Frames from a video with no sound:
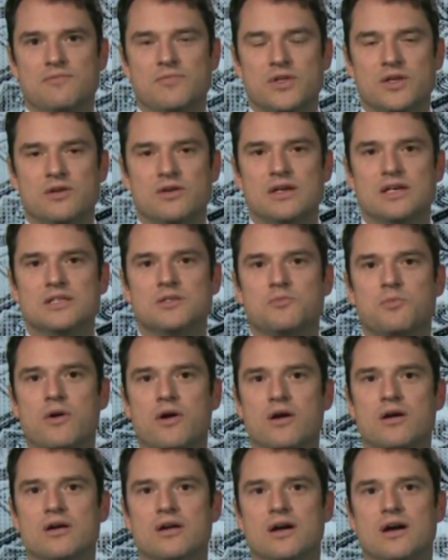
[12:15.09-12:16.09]
you know, is
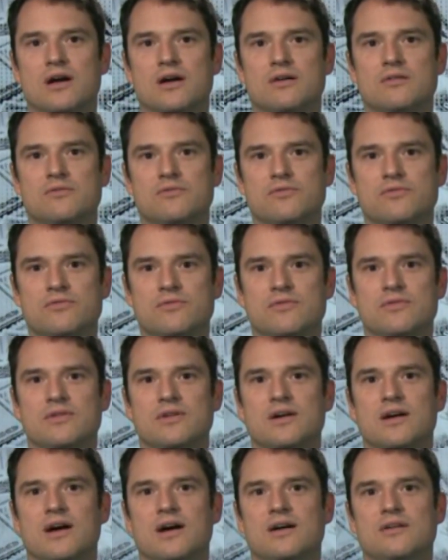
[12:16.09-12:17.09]
part of
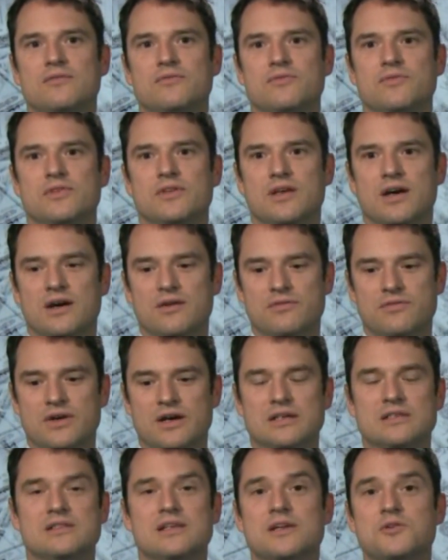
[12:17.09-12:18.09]

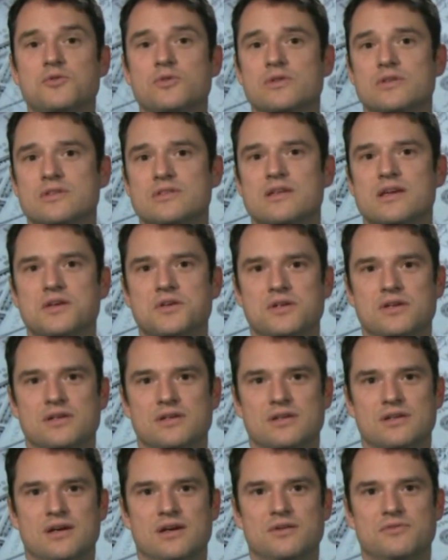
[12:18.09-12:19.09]
a
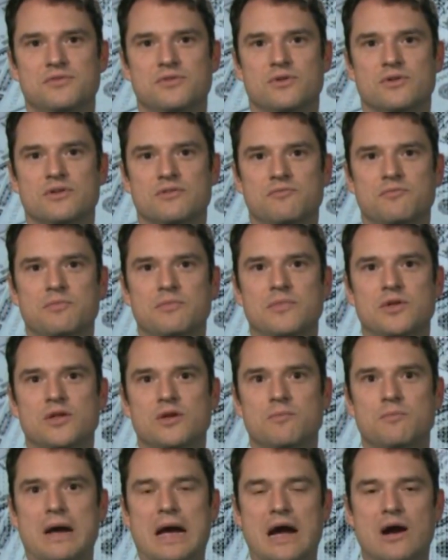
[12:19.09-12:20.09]
centralization of sort of, you
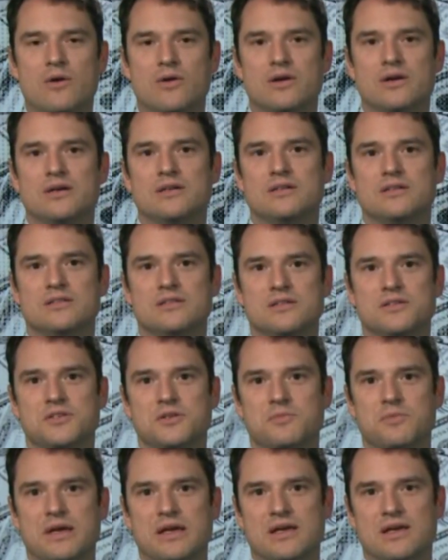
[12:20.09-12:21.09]
know, power and
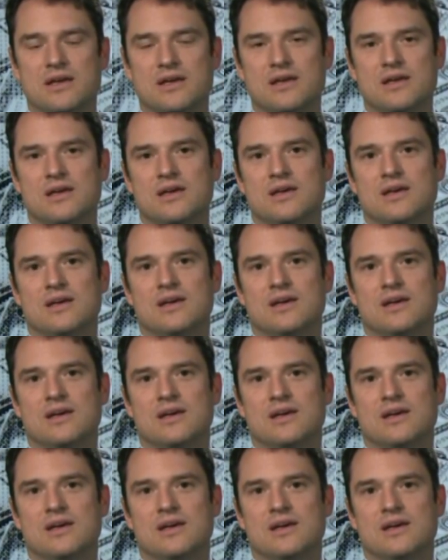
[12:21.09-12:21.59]
decision making.